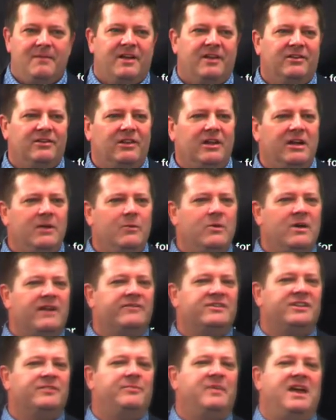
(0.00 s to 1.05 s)
Because look at what
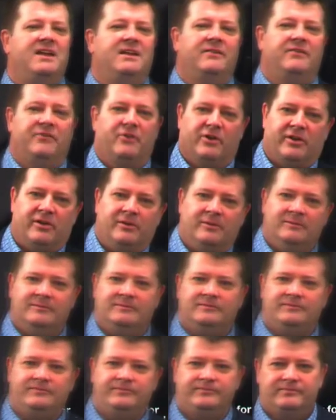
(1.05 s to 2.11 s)
I've just painted for you.
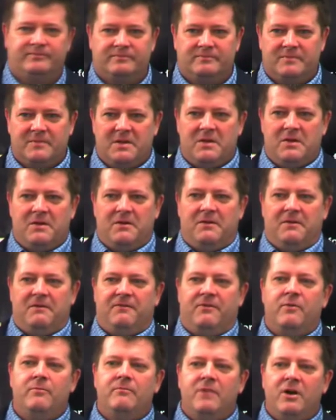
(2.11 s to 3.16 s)

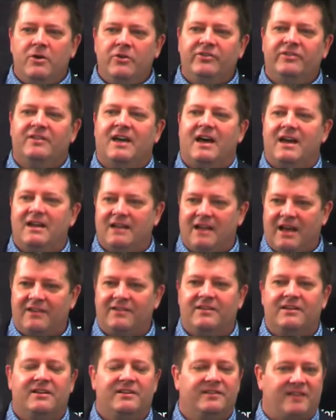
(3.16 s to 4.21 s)
For most
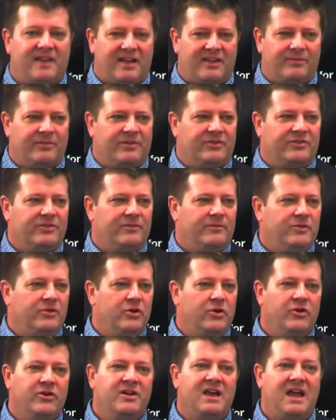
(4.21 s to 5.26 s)
diagnostic assessments,
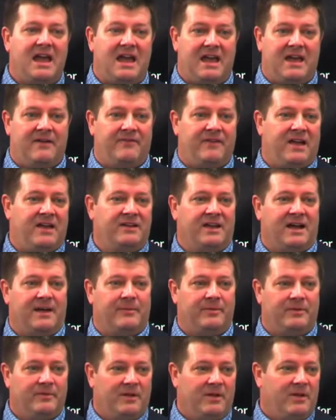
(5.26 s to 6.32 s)
you're going to end
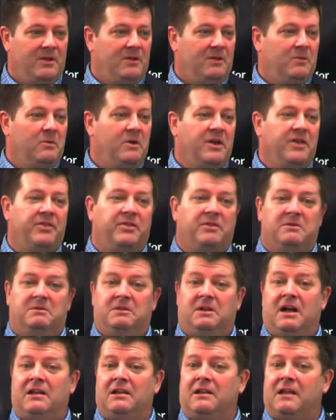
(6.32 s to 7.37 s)
up with
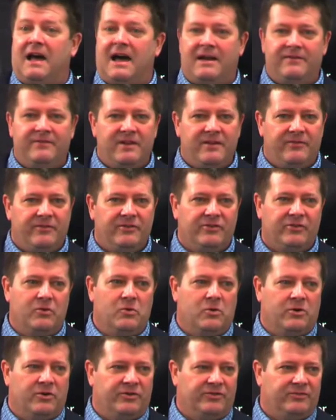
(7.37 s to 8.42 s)
a lot of different
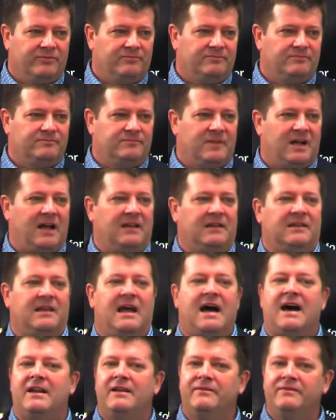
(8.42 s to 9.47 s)
scores, a
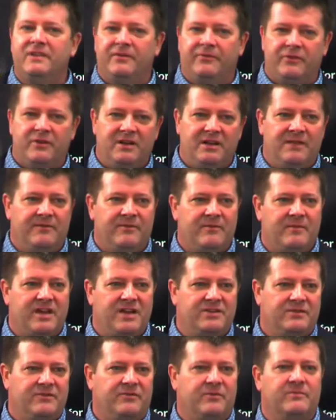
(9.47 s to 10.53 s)
lot of different
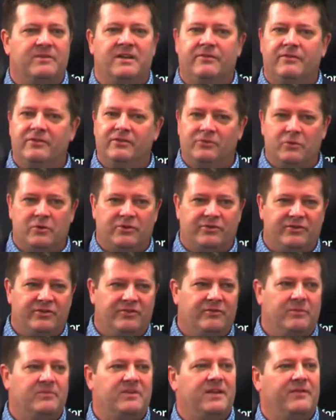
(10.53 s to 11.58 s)
information from different
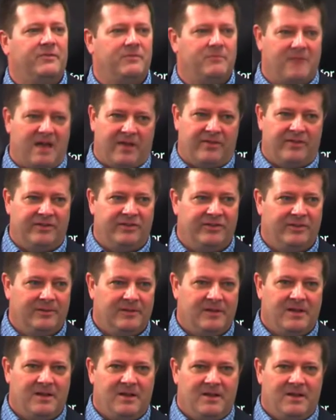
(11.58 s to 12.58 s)
sources, from different methods.